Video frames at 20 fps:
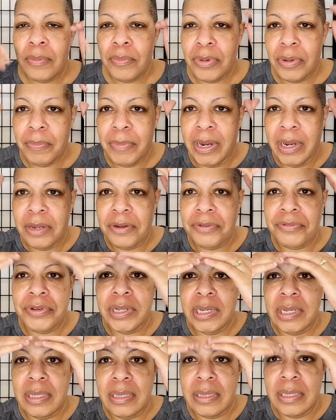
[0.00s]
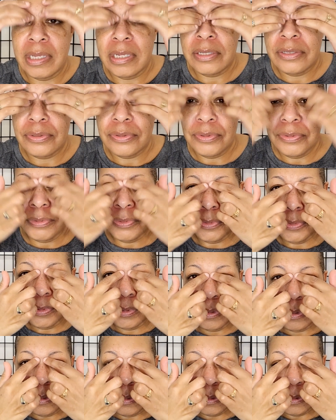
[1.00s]
But migraine, they do
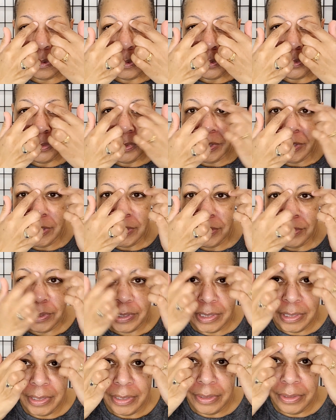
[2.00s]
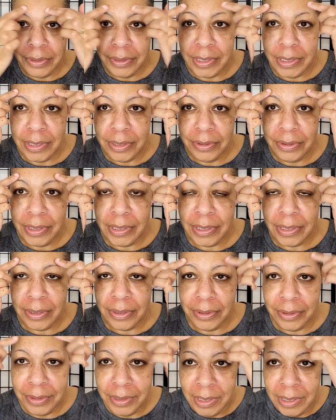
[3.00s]
two here, here, here,
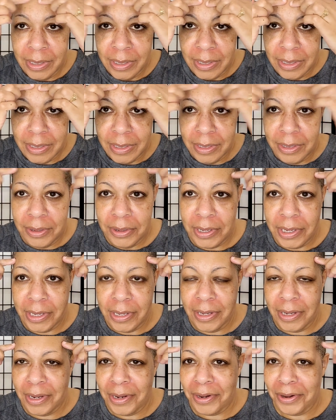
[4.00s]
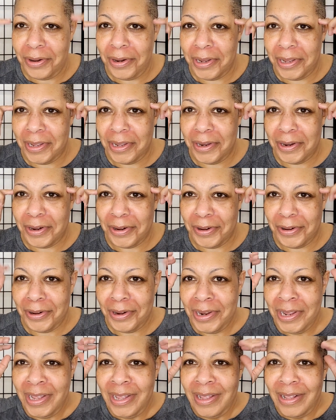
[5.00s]
here, here, here,
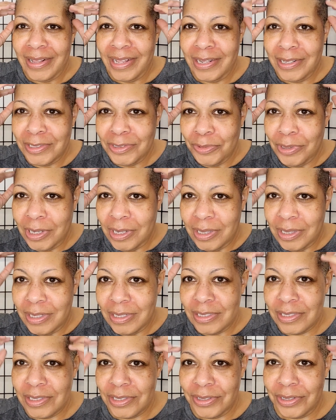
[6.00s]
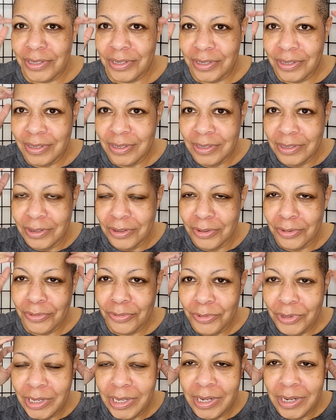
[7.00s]
here. They do a cluster, you know,
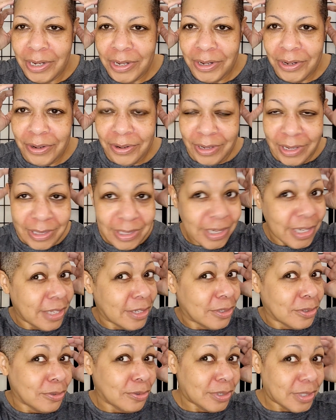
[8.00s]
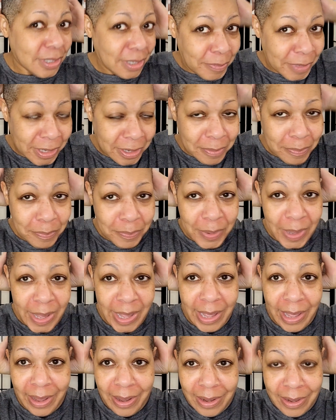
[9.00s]
through here. And then they do some in the
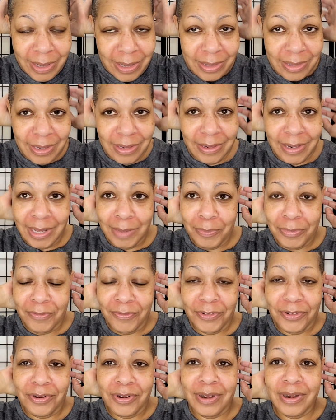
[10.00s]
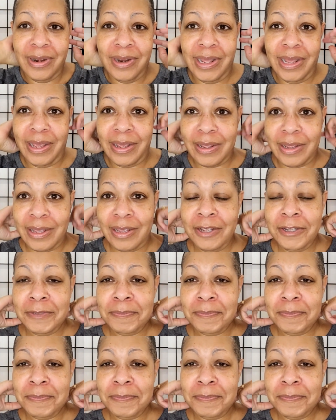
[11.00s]
back, the nape of your neck.